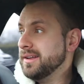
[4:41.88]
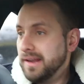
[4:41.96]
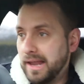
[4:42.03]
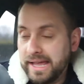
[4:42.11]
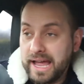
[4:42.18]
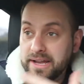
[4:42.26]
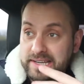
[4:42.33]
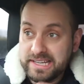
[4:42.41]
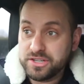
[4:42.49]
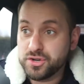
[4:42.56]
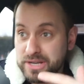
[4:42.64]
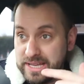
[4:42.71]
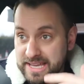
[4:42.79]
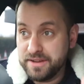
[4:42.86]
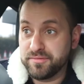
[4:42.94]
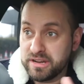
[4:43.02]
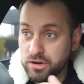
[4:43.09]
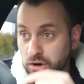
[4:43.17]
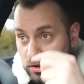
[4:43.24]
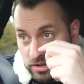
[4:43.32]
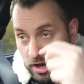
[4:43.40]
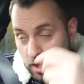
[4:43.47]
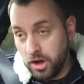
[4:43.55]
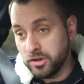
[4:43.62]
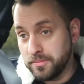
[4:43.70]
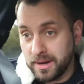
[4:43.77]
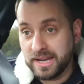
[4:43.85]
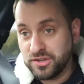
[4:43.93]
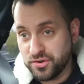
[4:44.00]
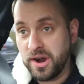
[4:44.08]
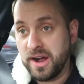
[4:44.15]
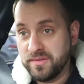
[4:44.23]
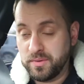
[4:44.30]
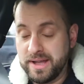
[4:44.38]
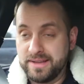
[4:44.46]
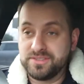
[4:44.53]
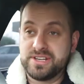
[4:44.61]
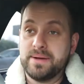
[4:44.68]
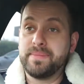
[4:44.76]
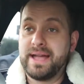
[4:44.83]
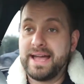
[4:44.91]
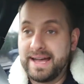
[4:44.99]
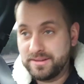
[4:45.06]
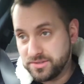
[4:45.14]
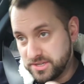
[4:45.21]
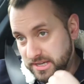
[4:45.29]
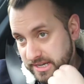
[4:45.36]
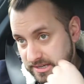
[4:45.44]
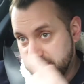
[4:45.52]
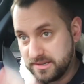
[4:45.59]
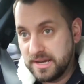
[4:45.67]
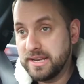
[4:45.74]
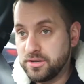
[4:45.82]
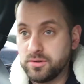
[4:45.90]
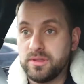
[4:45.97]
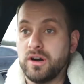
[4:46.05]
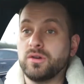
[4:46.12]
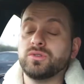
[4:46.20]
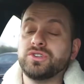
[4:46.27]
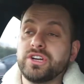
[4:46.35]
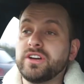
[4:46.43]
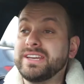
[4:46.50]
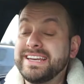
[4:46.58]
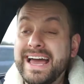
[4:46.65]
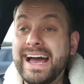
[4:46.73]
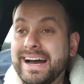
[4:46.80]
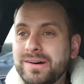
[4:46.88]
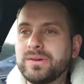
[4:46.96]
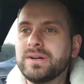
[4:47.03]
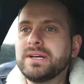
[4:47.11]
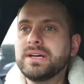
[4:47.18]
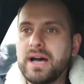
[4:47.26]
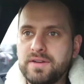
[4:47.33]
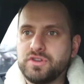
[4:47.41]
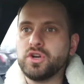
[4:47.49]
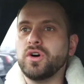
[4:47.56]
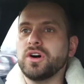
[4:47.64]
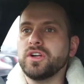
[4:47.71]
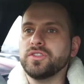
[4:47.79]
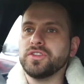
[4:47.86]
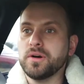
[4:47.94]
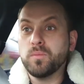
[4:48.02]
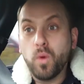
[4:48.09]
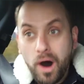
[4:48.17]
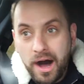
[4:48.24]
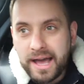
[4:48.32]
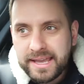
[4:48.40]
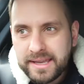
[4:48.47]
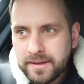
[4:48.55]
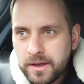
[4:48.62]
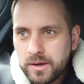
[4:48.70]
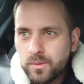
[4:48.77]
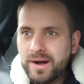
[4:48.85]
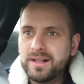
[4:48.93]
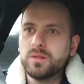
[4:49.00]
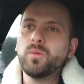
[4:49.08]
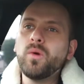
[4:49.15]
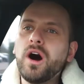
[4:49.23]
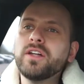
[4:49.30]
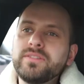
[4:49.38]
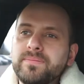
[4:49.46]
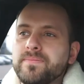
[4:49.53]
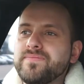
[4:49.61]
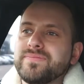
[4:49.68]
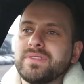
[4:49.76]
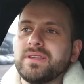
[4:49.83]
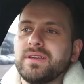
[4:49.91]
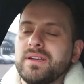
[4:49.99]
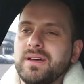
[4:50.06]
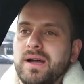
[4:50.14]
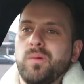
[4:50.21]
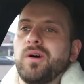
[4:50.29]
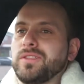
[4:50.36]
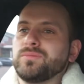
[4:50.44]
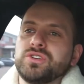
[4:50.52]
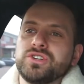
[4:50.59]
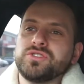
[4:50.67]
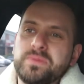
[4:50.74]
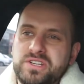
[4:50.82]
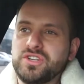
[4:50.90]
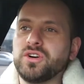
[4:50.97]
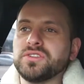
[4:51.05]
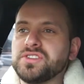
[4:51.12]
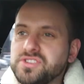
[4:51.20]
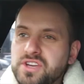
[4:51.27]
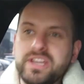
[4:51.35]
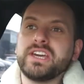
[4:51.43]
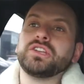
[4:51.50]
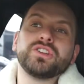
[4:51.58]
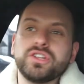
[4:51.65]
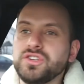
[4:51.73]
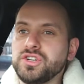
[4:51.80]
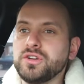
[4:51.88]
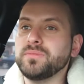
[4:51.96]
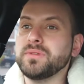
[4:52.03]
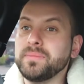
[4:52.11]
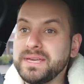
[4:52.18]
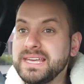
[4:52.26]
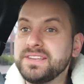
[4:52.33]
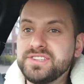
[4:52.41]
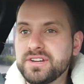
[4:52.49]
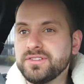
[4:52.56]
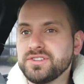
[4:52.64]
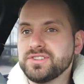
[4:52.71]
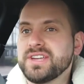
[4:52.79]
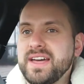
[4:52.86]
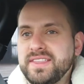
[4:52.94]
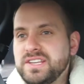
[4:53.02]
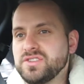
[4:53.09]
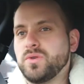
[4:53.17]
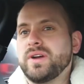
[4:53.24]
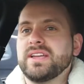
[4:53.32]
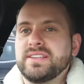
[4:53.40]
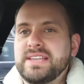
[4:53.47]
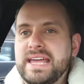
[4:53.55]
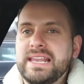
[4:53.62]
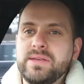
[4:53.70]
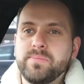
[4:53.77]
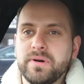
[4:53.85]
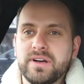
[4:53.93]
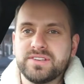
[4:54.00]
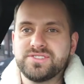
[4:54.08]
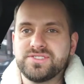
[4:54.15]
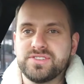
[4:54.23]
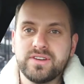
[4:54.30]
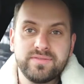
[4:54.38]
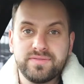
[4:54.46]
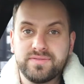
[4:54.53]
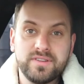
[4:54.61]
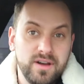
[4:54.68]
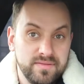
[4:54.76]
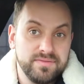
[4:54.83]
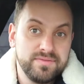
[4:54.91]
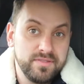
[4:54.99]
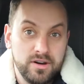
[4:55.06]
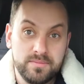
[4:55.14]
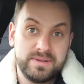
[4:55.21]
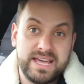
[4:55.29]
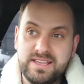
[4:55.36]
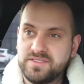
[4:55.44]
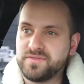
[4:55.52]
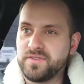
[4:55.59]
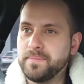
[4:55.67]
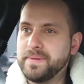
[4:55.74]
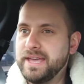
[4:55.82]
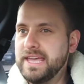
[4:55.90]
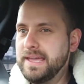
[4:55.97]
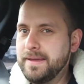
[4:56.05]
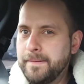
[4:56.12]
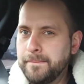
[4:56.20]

Like, I'd literally hit record on my driveway outside my house, and I'd do the whole journey. Now, I've shortened them. Why? Well, one, I want them just to be shorter so you can consume them easier and just get these quick daily bursts of updates from me.